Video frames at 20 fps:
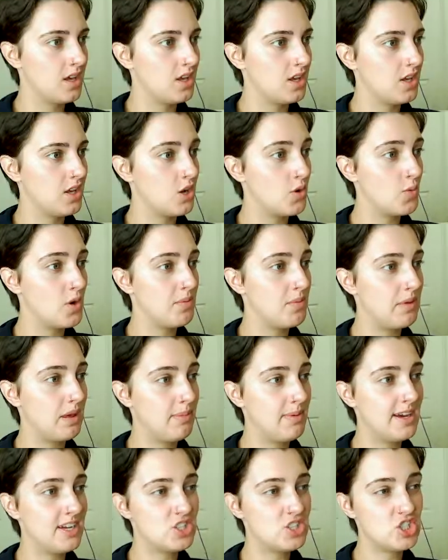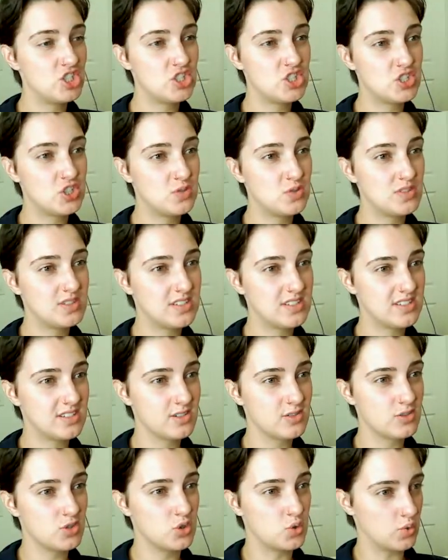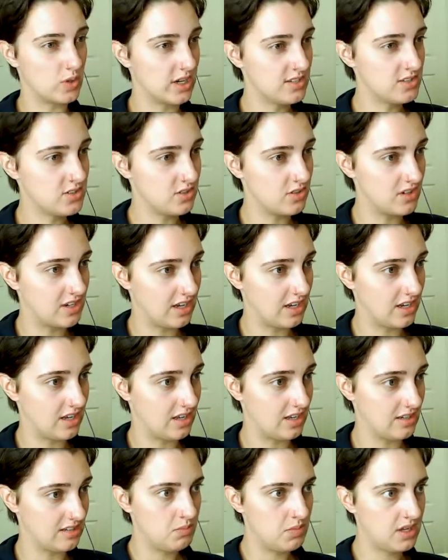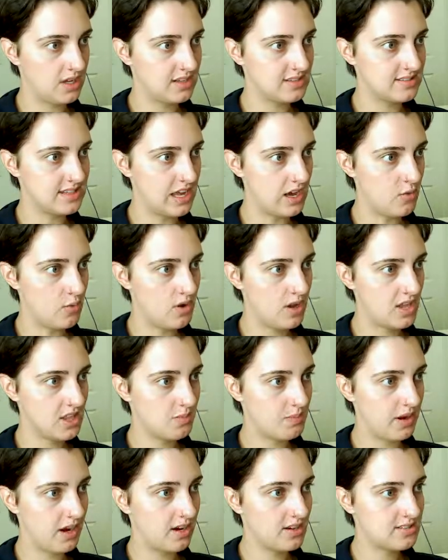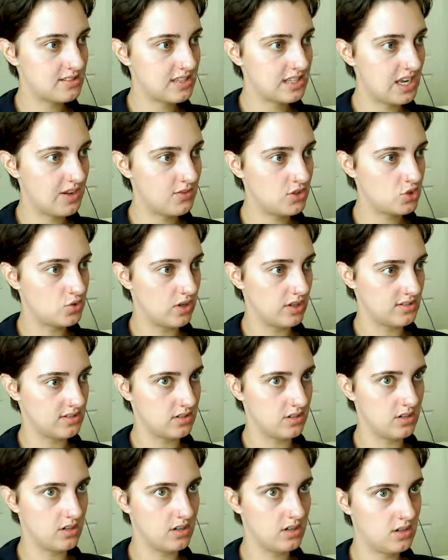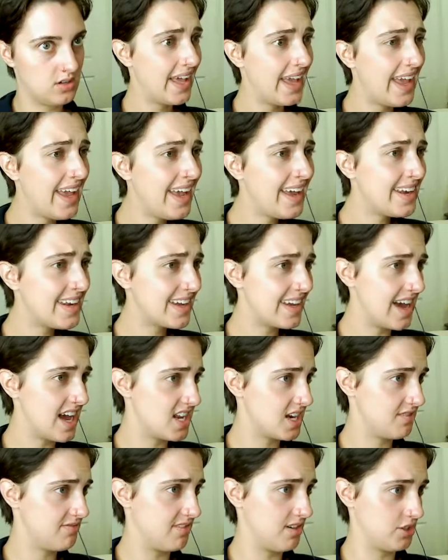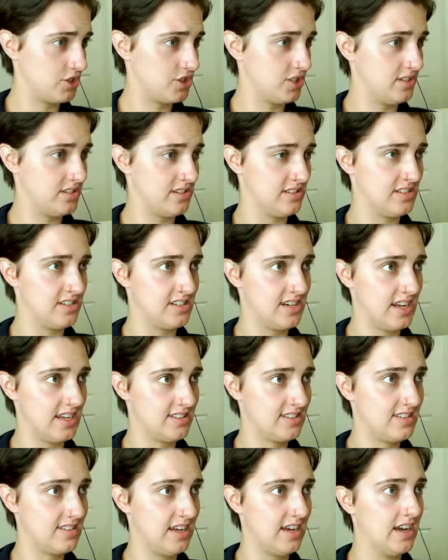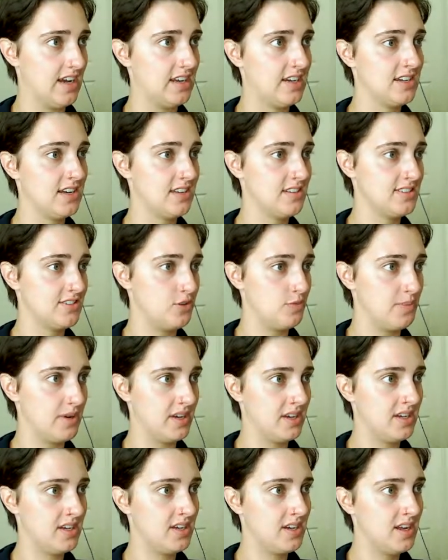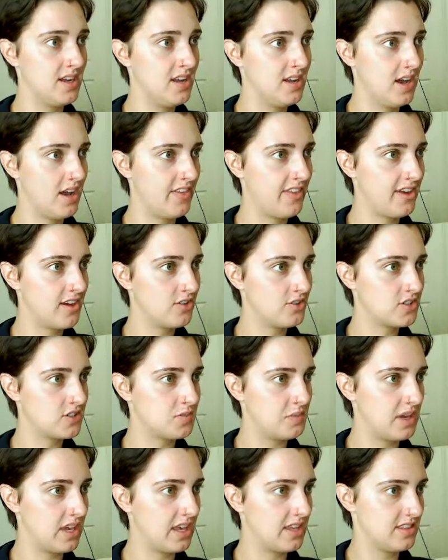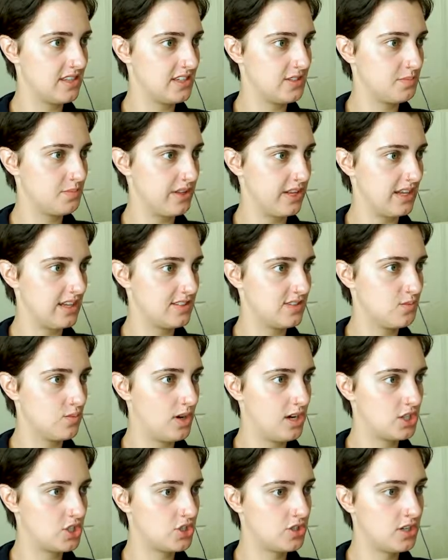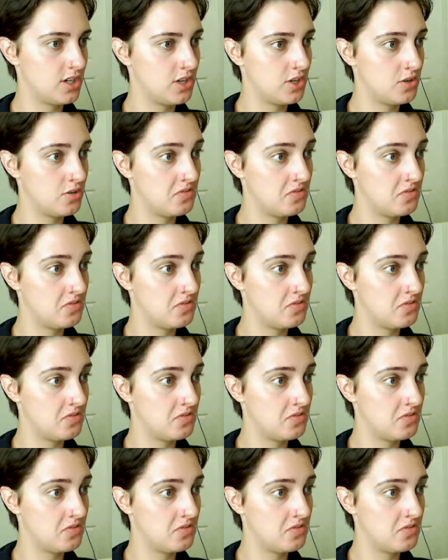you know what? Maybe I should just use this little dresser again, because that way the parents can have a dresser and it kind of functions as a nightstand a little bit. I think I'll just make it this plain swatch though.